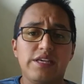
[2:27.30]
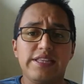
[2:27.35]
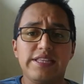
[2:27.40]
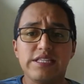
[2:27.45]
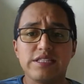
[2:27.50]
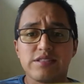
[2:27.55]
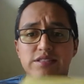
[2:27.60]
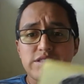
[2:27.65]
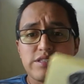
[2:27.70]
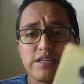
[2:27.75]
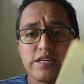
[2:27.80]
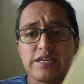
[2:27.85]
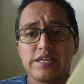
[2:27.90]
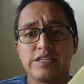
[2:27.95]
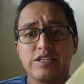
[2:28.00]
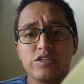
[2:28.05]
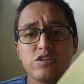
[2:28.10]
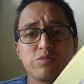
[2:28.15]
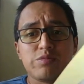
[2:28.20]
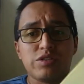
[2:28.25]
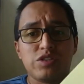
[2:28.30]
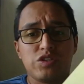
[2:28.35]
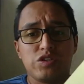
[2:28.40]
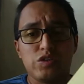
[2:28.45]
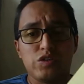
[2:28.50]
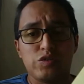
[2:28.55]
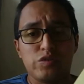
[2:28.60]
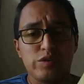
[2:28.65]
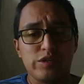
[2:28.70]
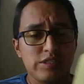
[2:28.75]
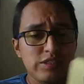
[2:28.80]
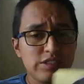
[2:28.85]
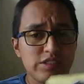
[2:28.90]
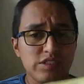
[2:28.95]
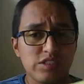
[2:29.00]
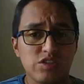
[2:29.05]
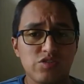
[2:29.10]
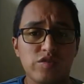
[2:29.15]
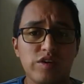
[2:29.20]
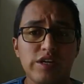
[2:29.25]
this type of materials
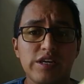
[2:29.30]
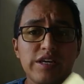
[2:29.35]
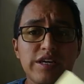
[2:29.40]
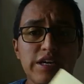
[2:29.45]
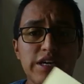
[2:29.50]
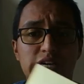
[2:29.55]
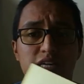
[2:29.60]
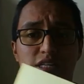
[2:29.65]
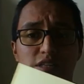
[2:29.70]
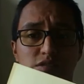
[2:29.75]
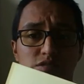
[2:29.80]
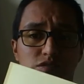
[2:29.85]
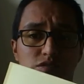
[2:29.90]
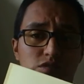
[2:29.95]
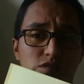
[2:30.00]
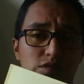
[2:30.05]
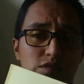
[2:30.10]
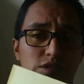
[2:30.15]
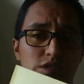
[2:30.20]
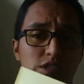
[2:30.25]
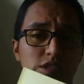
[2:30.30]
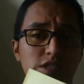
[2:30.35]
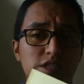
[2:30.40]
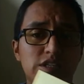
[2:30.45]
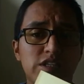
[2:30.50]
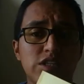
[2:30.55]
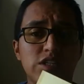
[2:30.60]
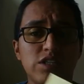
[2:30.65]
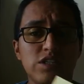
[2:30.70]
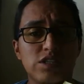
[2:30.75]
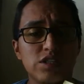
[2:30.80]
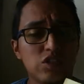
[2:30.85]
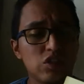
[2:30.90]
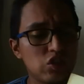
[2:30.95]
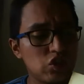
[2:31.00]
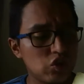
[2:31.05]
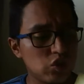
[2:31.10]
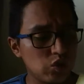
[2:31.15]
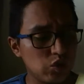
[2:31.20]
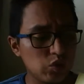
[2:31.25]
is very helpful
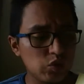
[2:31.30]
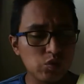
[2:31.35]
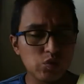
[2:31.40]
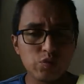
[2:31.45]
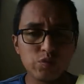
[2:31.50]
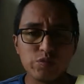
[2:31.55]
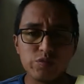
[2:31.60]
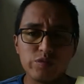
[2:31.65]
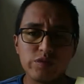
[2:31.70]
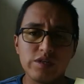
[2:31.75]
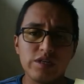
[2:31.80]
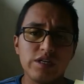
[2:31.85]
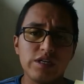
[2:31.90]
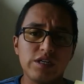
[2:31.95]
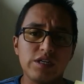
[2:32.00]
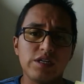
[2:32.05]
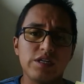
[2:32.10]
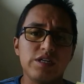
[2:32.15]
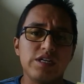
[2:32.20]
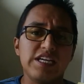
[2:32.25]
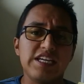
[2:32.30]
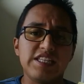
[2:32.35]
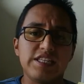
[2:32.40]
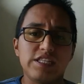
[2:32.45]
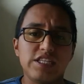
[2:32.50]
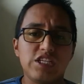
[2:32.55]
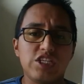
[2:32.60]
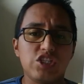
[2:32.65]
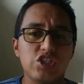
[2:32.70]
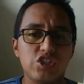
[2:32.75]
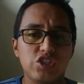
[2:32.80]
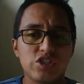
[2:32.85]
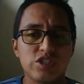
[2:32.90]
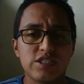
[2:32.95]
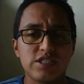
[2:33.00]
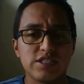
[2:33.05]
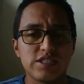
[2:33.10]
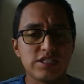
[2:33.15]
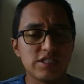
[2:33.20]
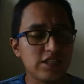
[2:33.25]
to teach,
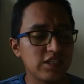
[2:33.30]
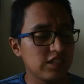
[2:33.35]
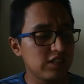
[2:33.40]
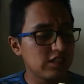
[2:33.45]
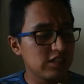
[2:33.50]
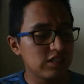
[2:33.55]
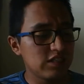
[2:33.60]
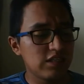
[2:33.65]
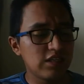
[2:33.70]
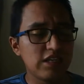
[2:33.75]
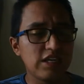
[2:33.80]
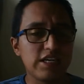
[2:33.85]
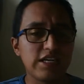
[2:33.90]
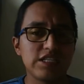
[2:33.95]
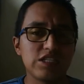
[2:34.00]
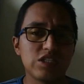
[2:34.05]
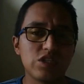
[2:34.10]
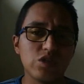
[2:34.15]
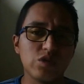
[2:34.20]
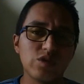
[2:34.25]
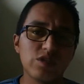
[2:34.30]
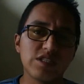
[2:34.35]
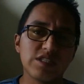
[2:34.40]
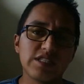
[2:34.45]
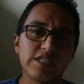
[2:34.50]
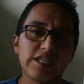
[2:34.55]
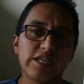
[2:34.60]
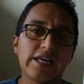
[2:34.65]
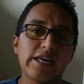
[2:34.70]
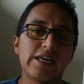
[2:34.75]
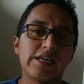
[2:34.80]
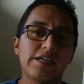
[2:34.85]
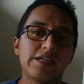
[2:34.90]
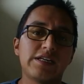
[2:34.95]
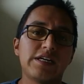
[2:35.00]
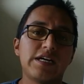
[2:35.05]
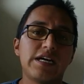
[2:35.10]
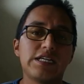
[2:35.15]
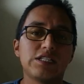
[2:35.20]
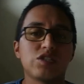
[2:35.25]
since students
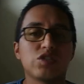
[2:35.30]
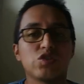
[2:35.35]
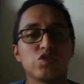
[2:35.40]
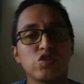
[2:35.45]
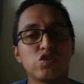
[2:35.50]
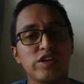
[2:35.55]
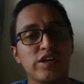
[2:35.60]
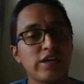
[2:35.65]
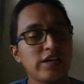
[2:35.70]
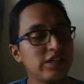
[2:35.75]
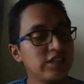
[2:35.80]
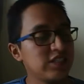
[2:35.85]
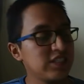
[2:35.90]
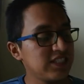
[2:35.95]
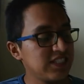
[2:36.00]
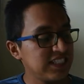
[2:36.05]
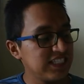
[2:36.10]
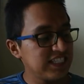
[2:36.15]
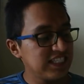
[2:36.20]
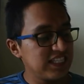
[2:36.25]
can associate